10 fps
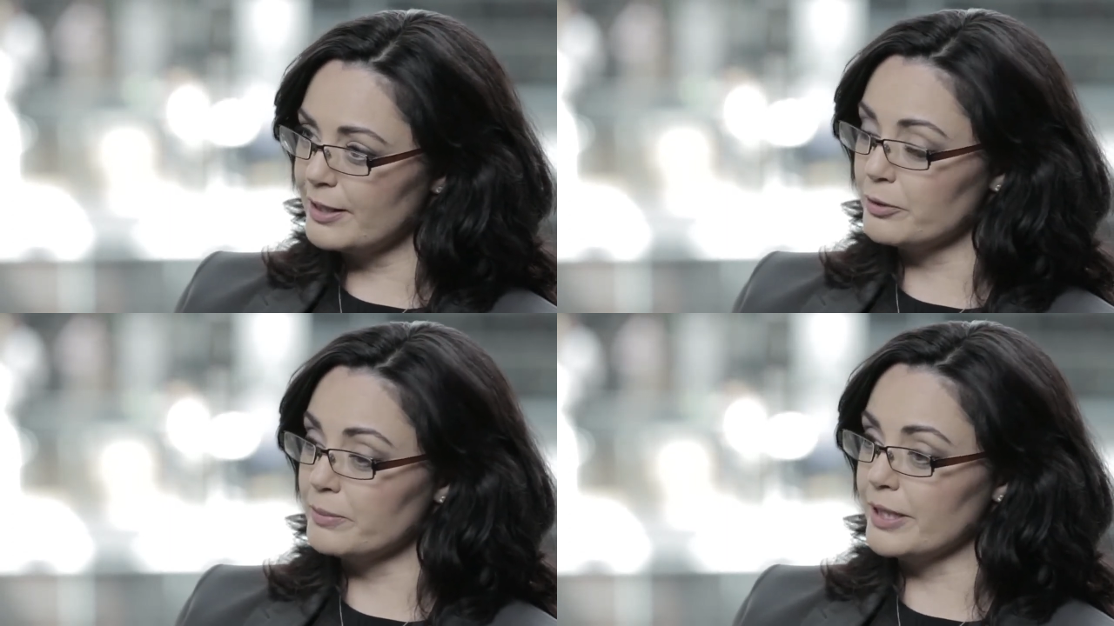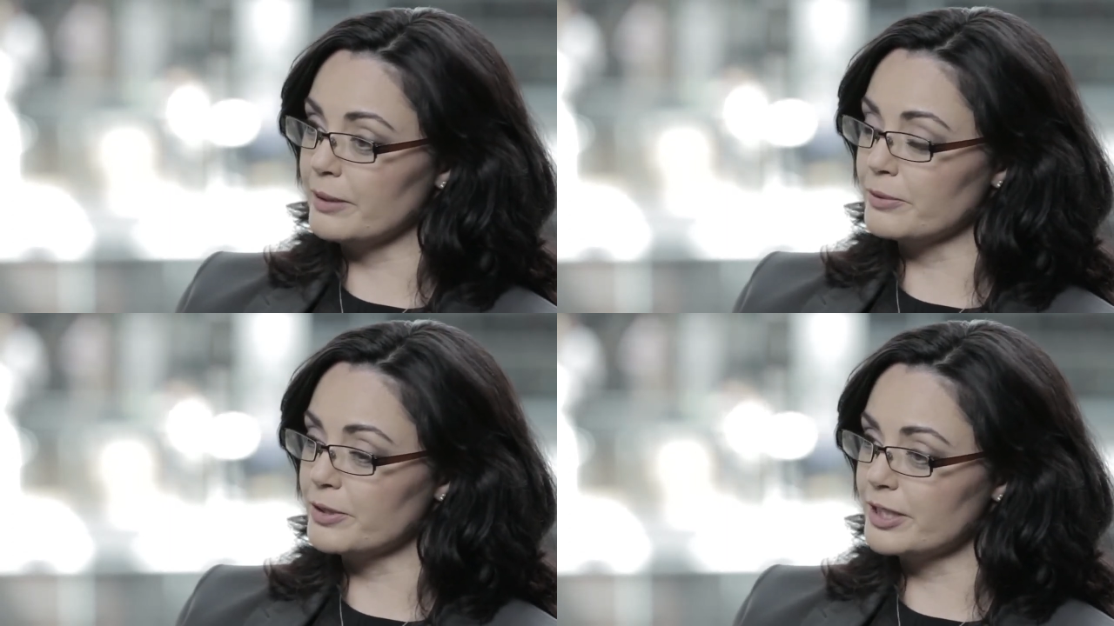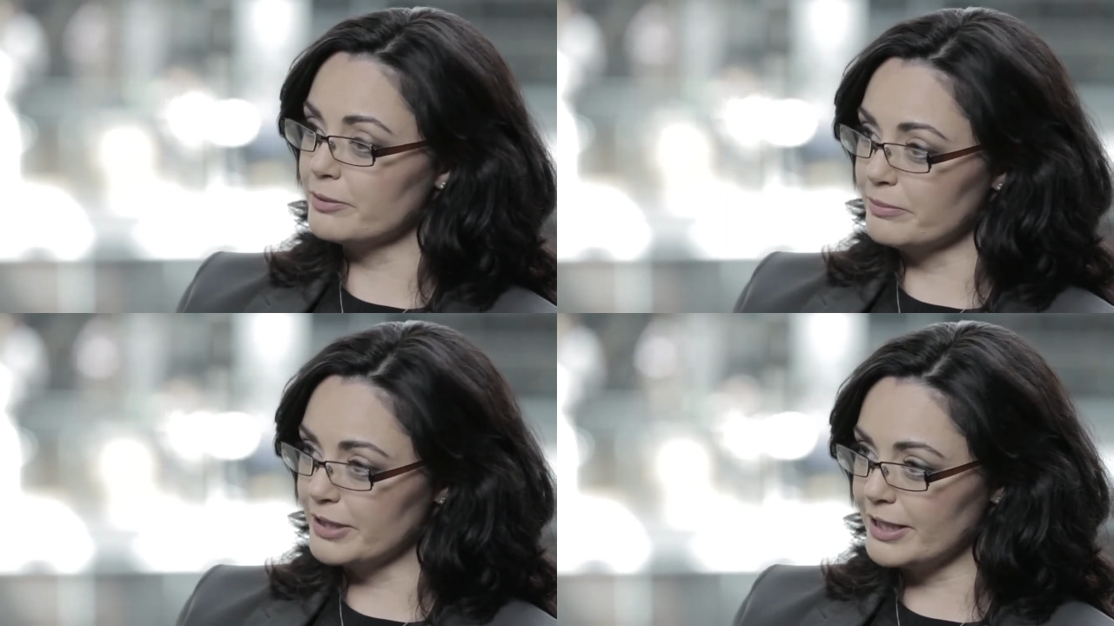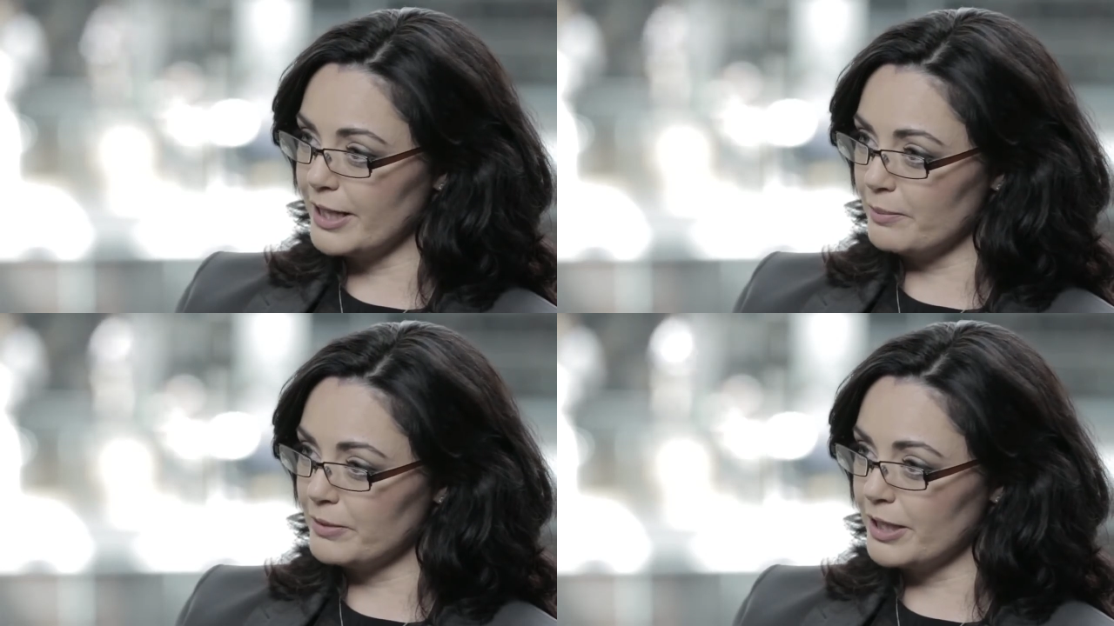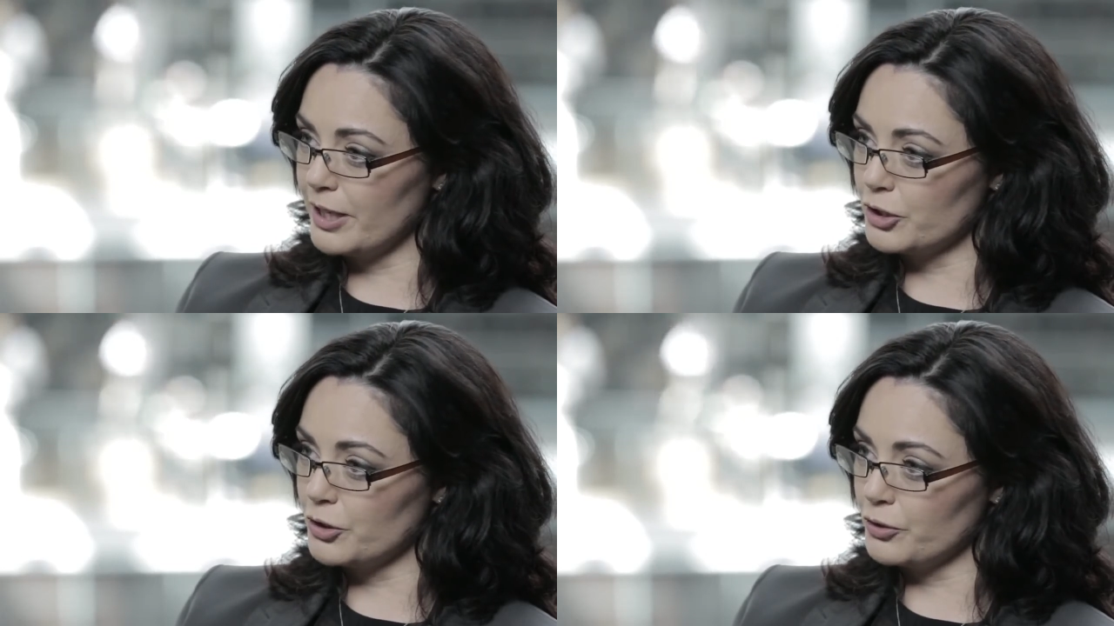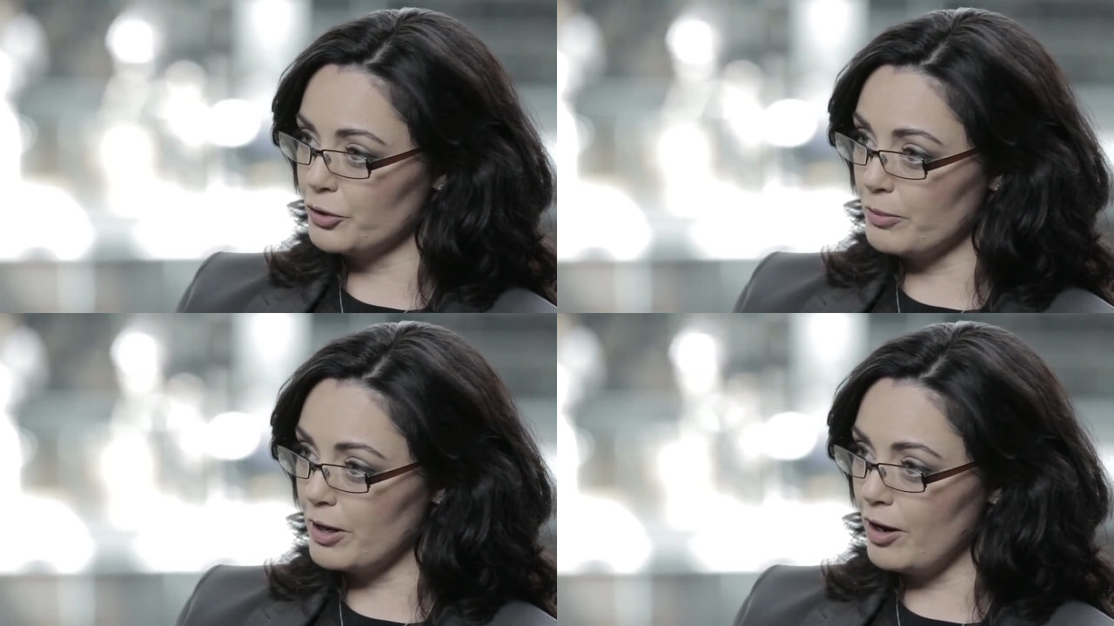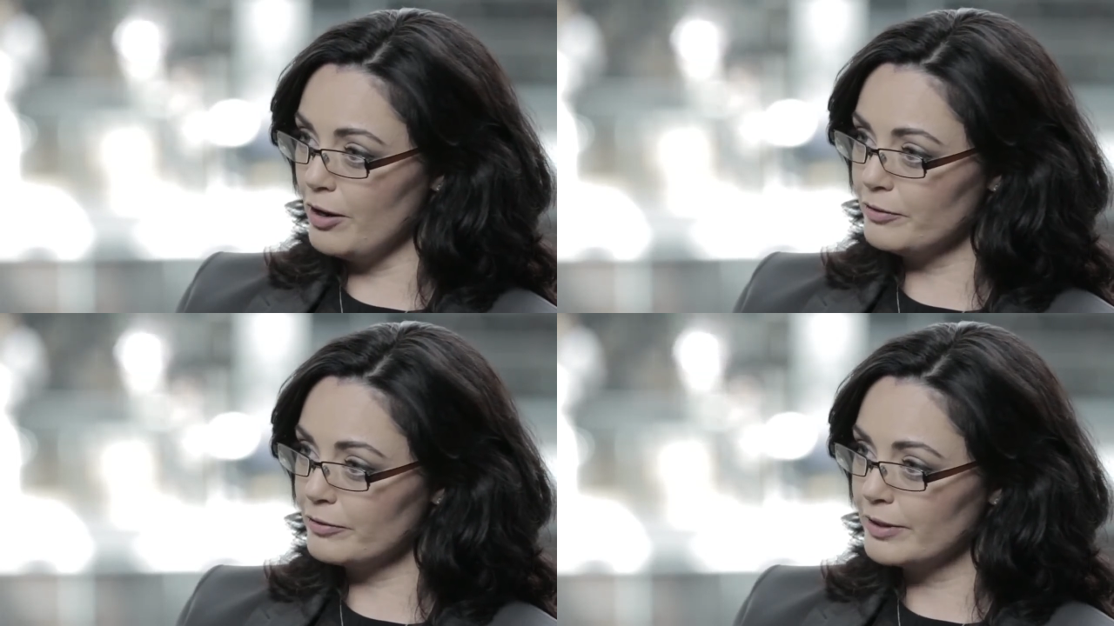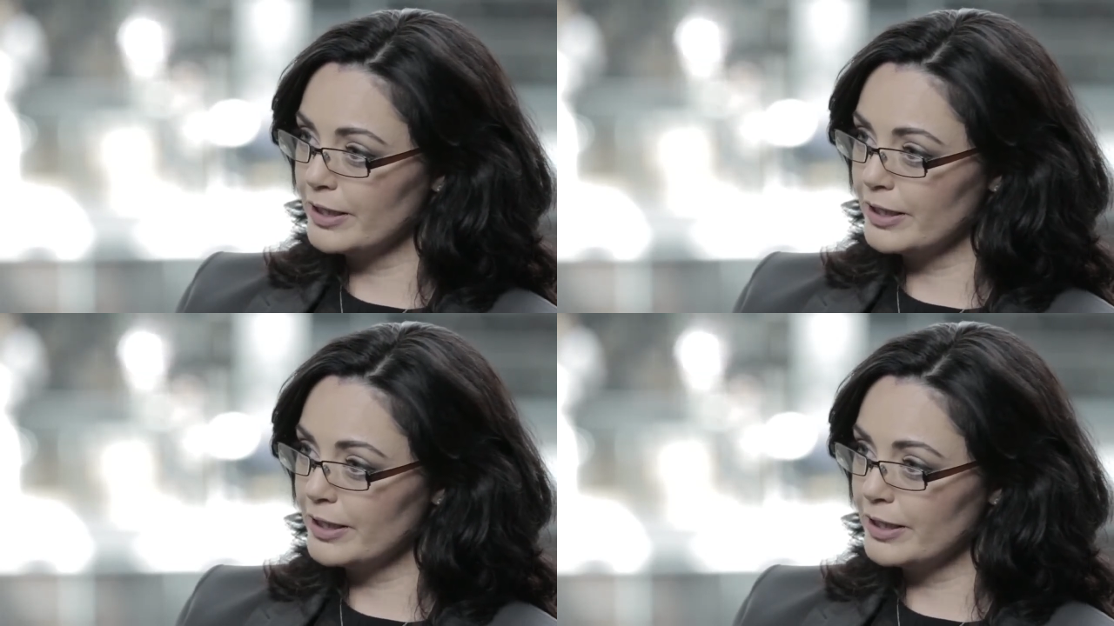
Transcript: and they would be able to submit that application on your behalf.